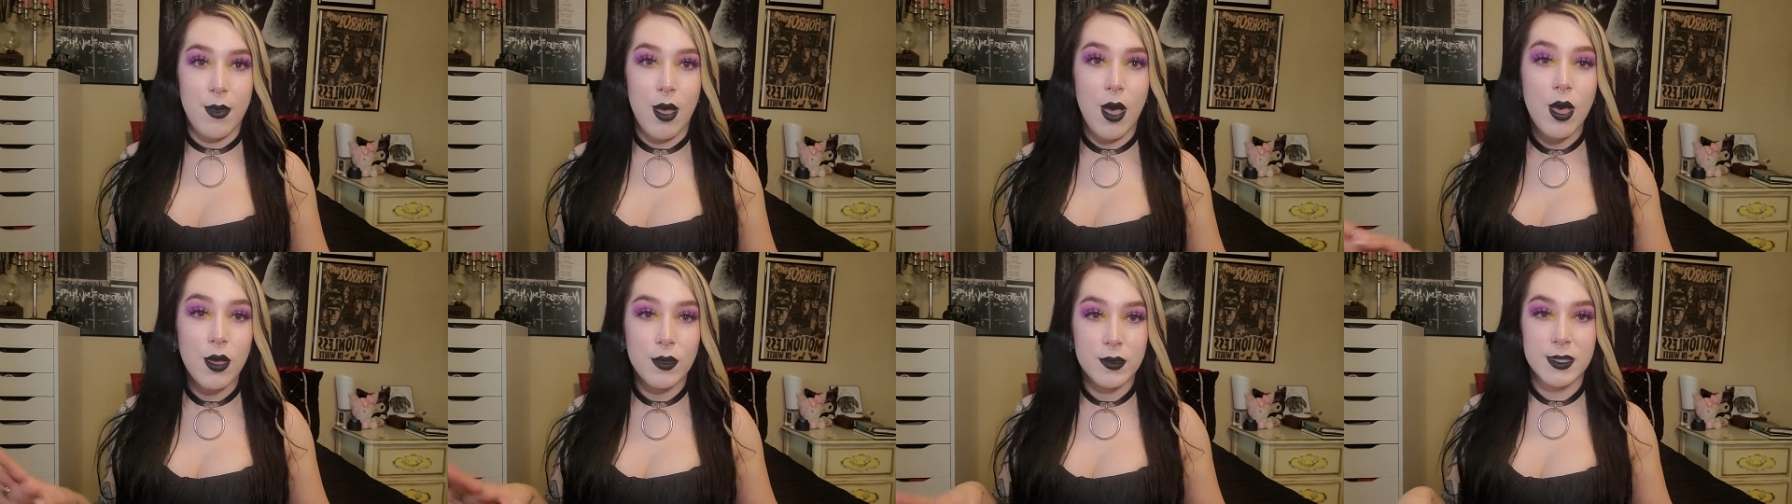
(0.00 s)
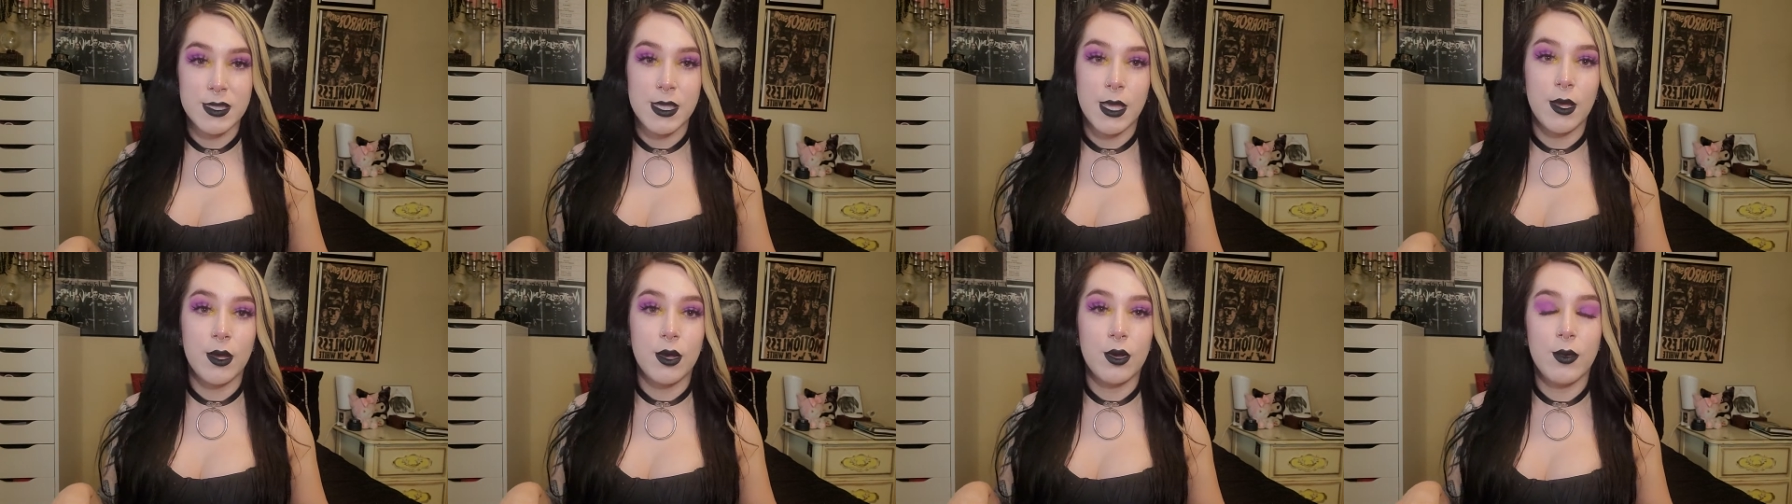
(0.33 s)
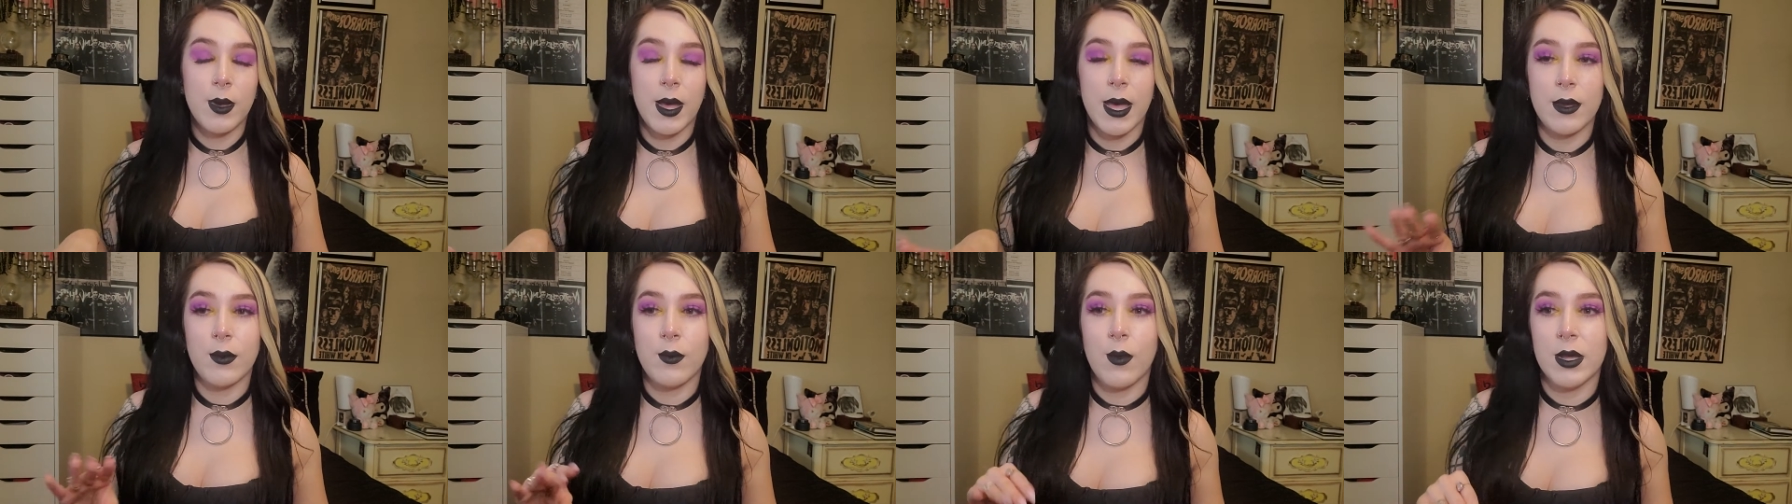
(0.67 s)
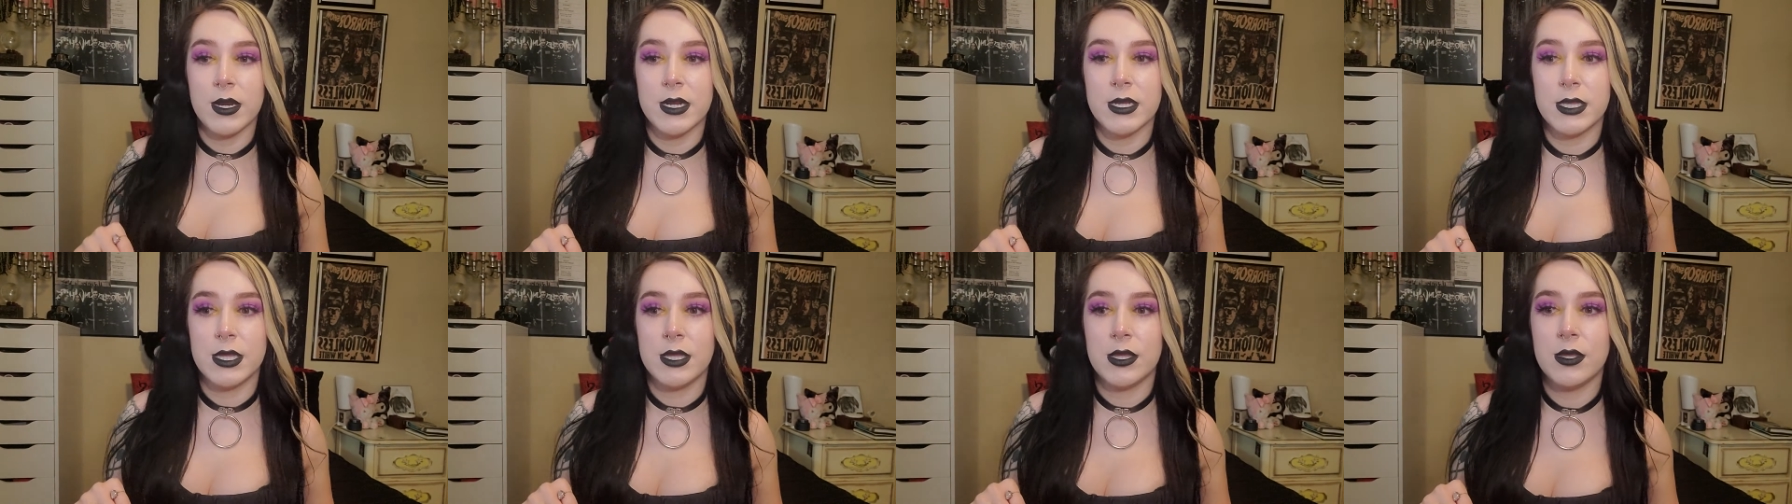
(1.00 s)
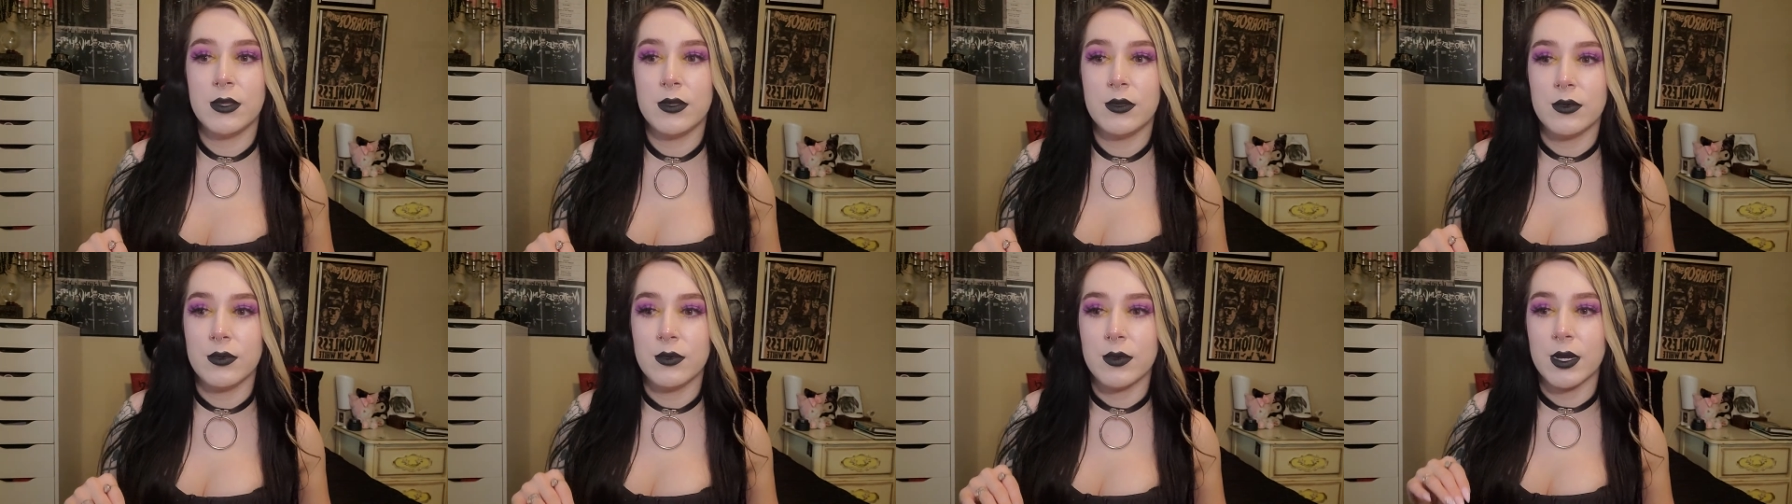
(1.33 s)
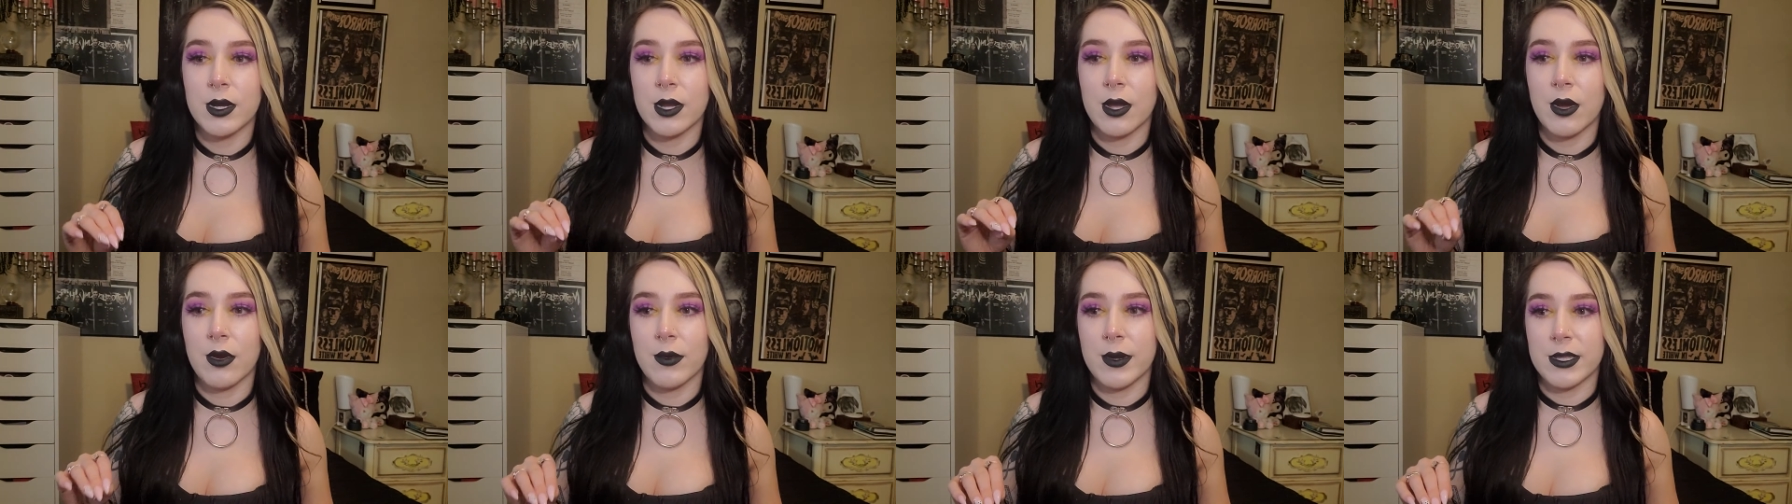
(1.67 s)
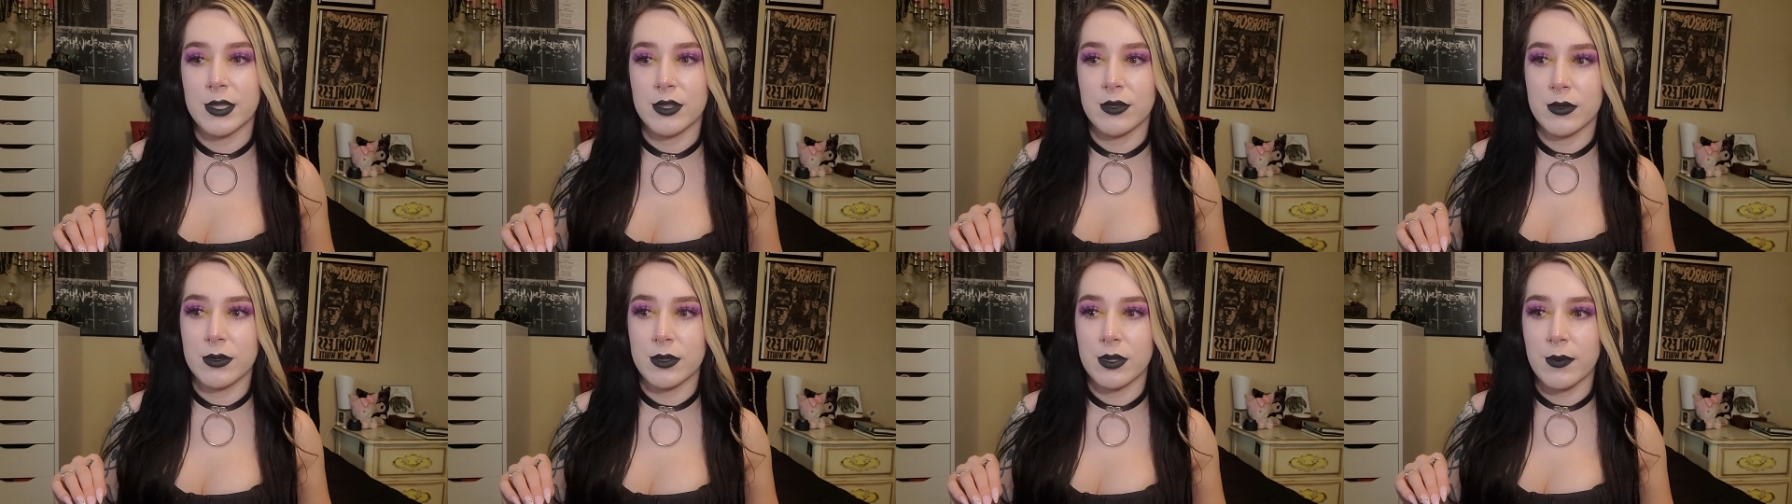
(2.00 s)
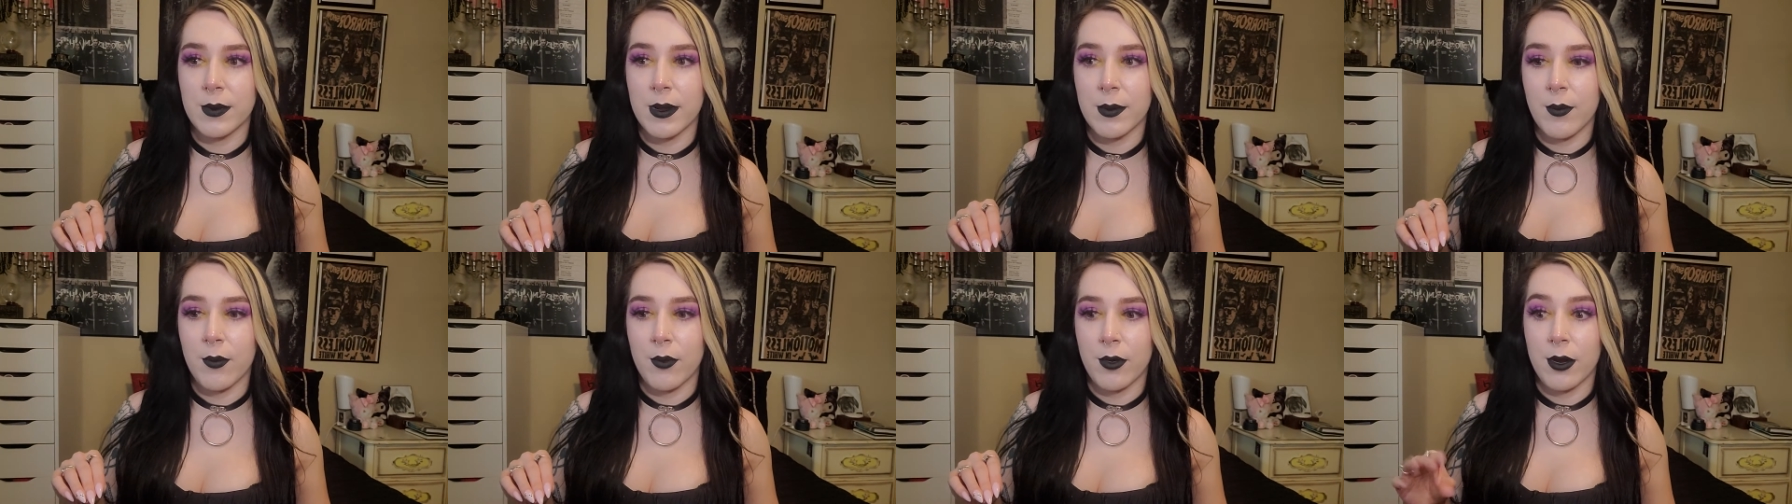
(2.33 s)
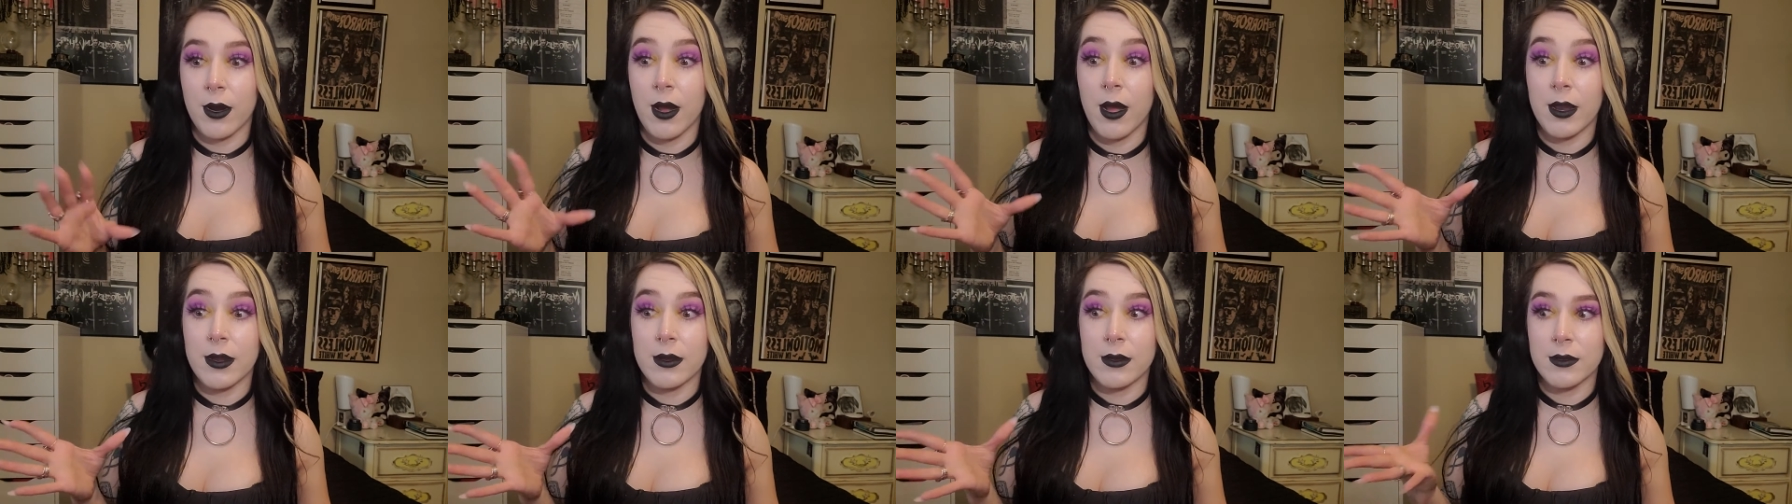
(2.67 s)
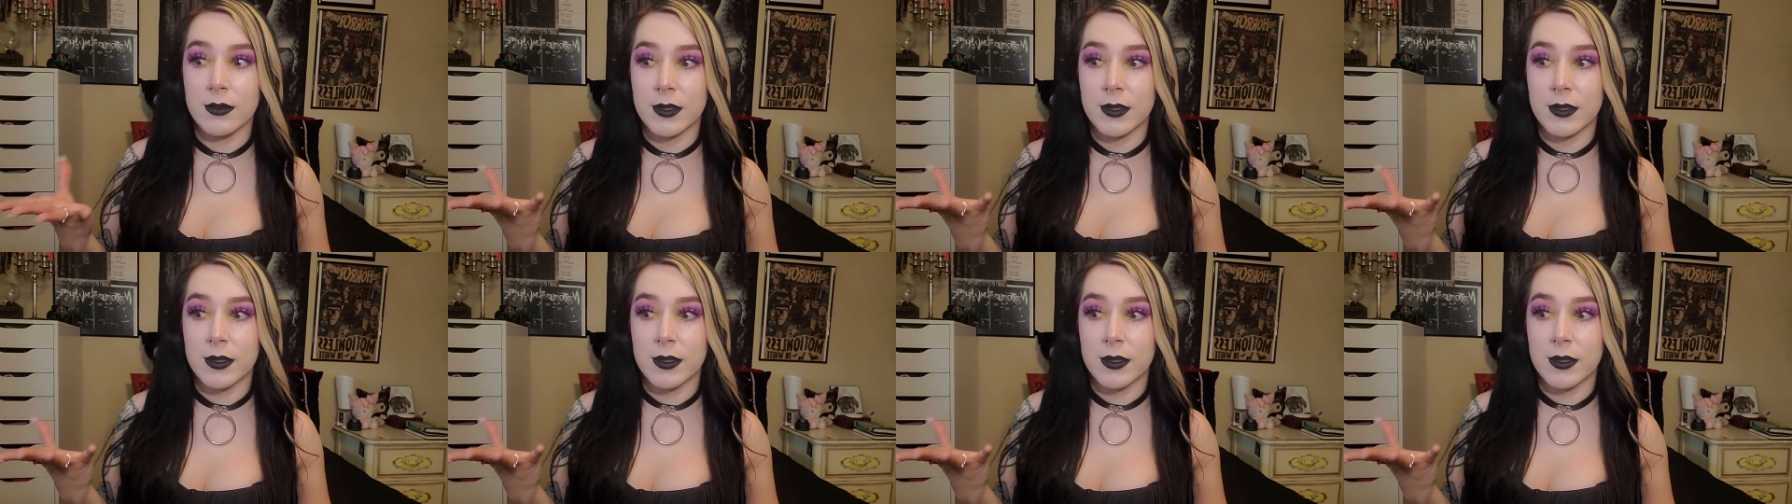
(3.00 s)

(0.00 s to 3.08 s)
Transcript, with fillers: also, I wanted to go into a little bit more on